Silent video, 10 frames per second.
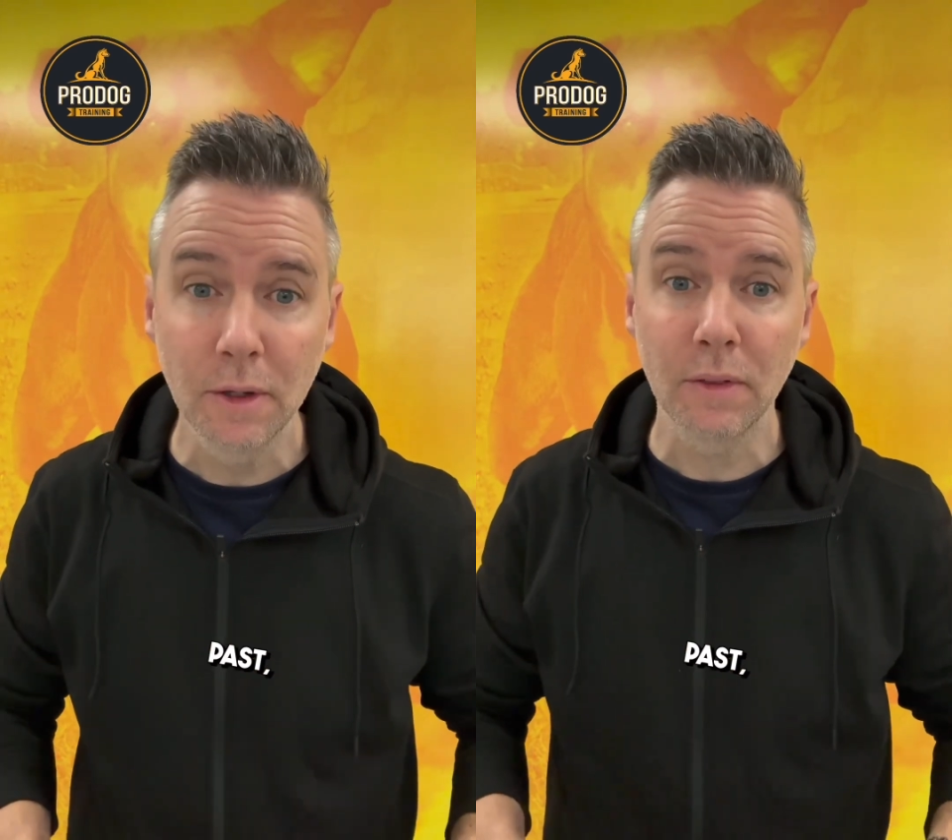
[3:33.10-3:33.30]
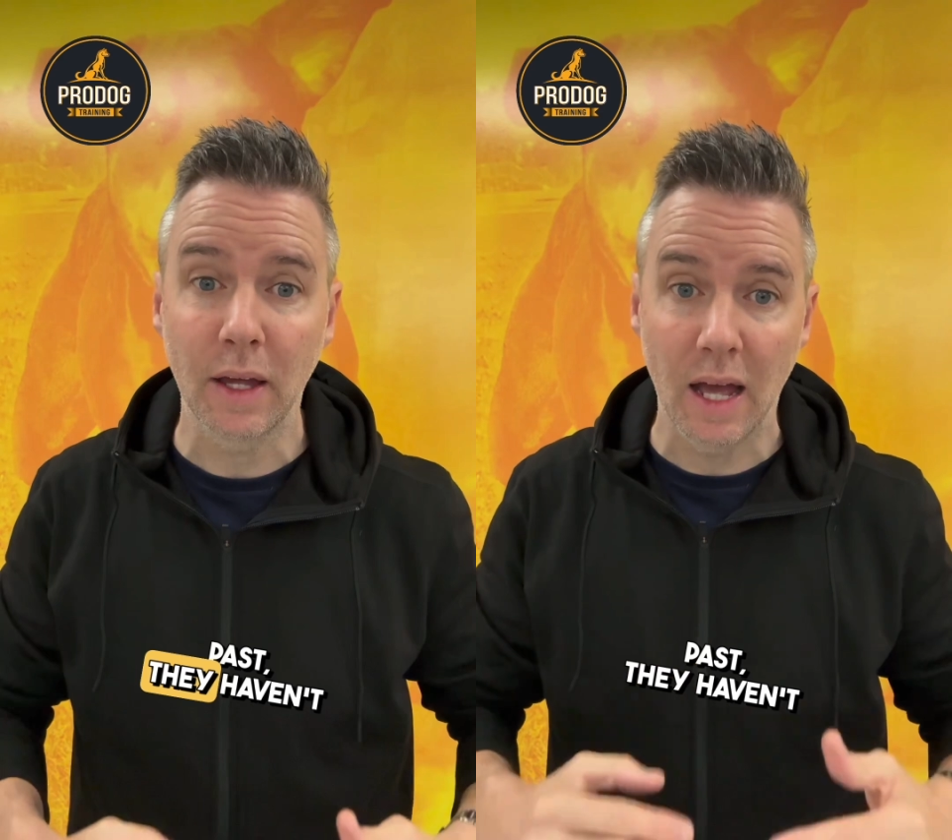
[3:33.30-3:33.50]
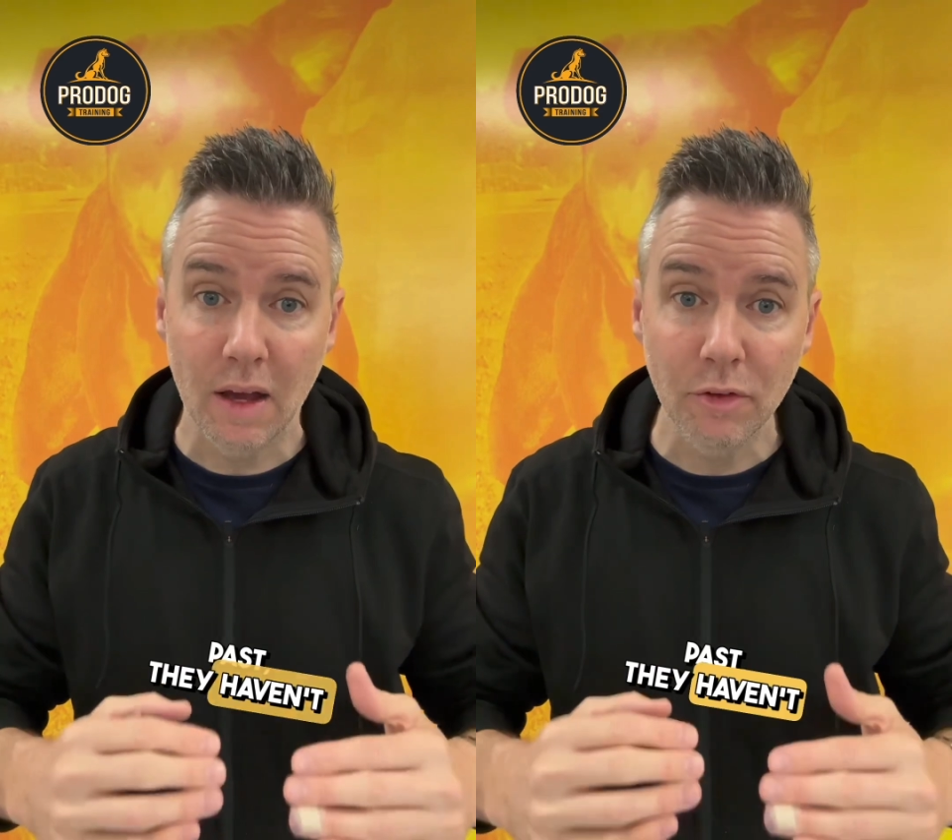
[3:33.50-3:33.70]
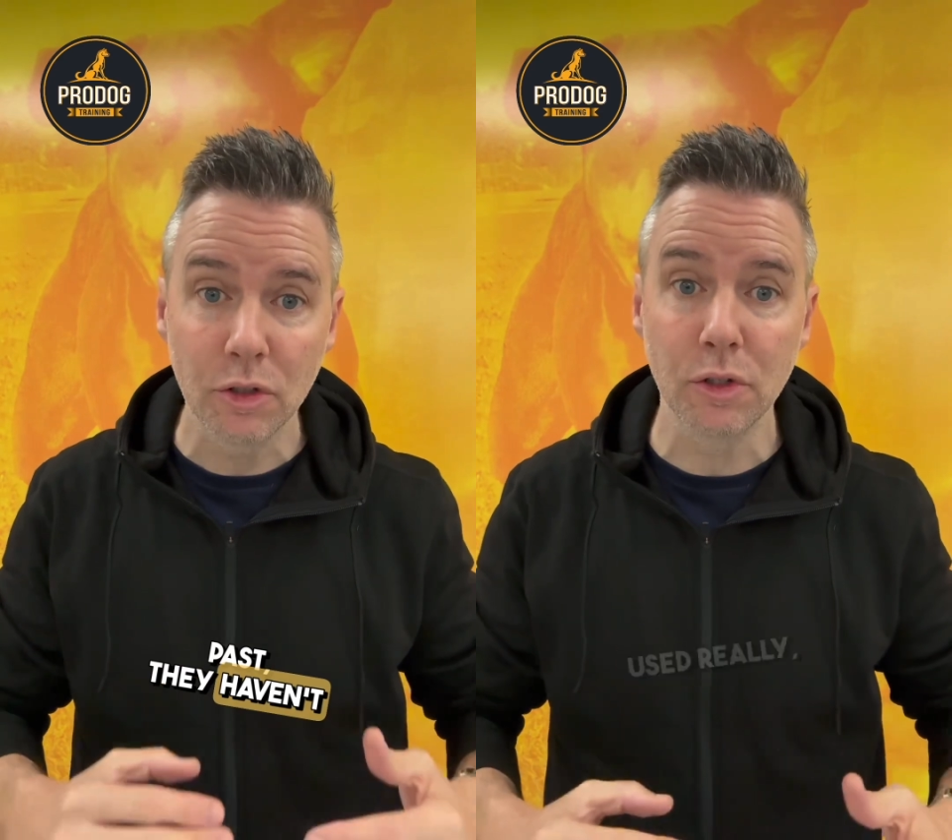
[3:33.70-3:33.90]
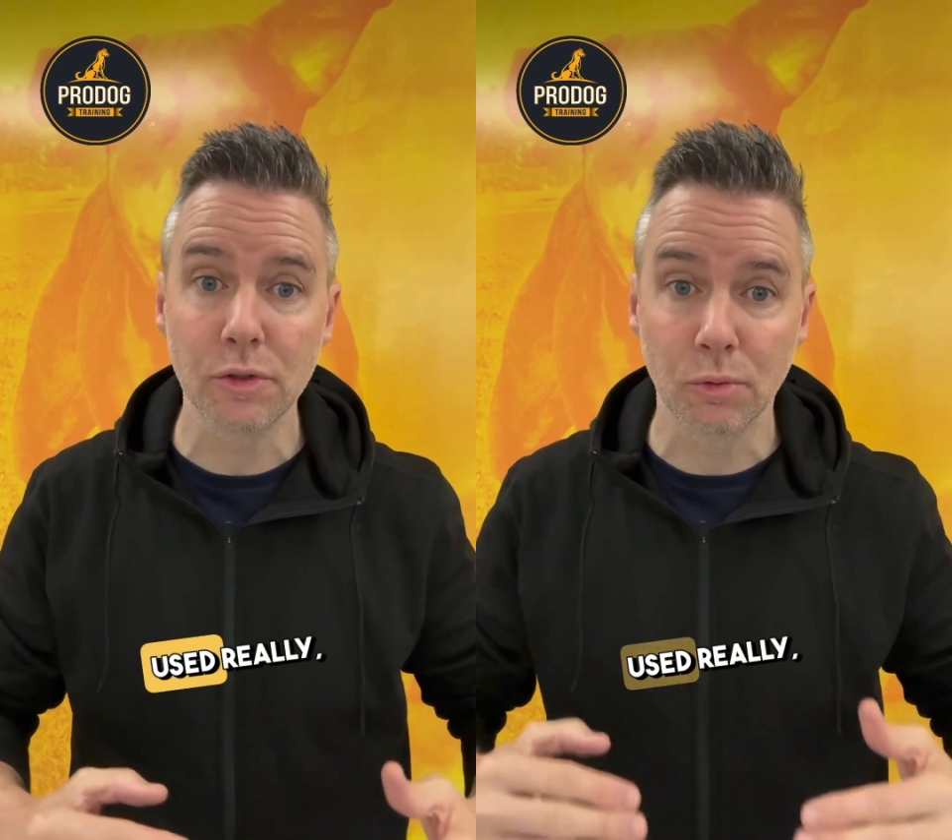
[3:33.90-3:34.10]
they haven't
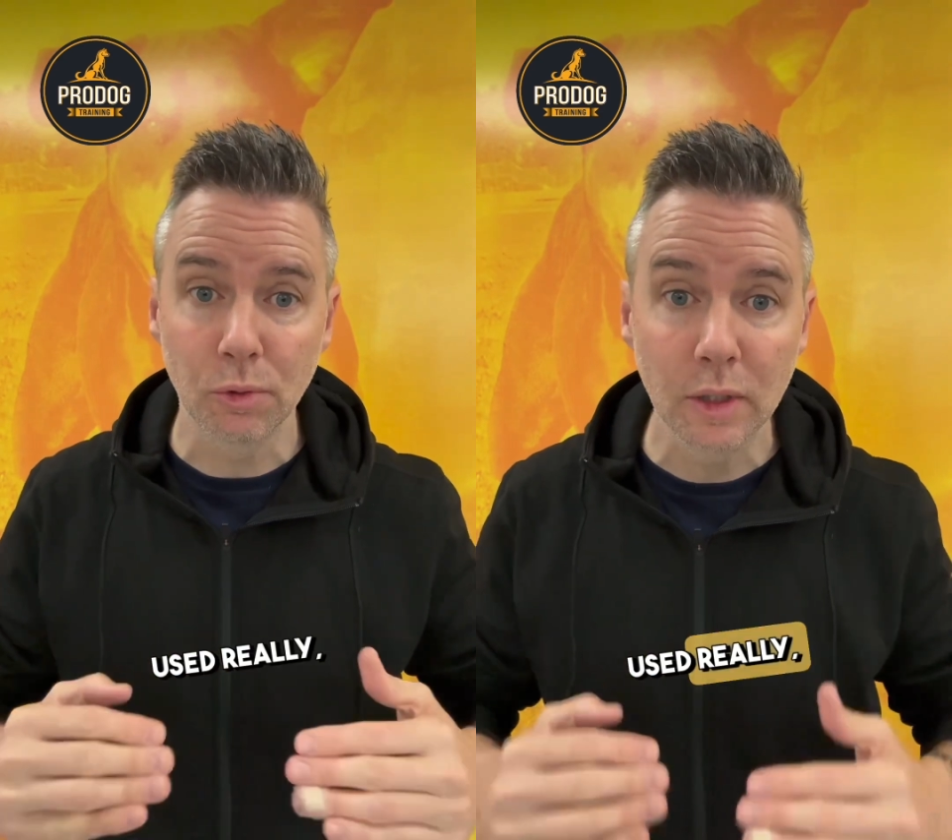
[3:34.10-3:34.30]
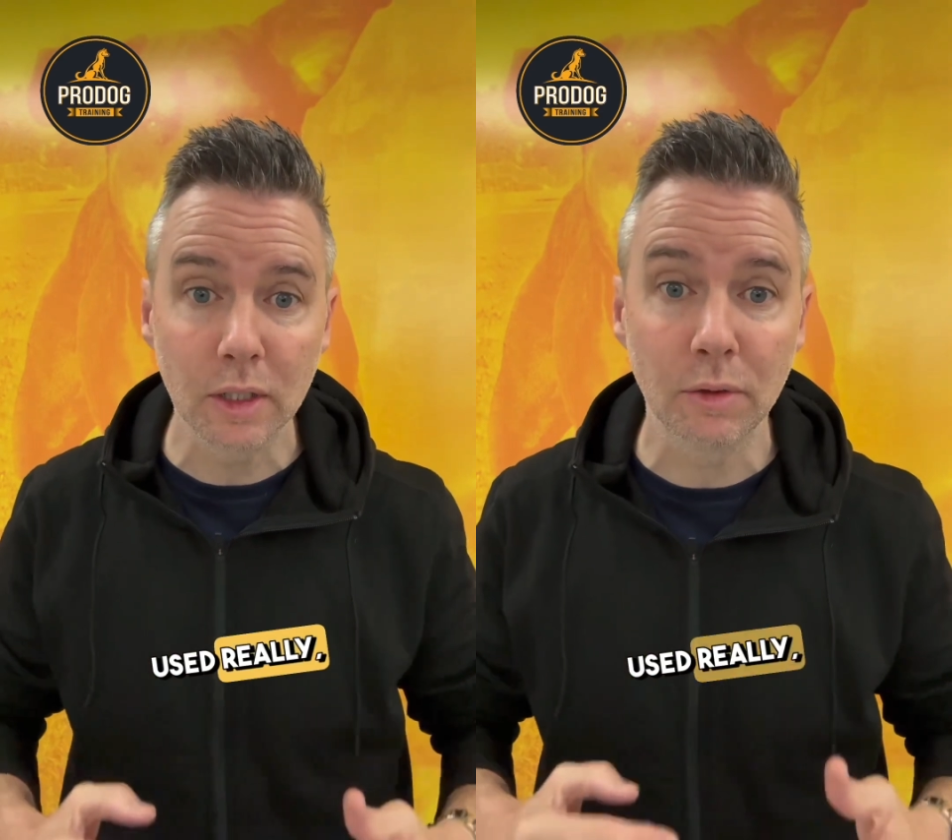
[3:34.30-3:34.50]
used really,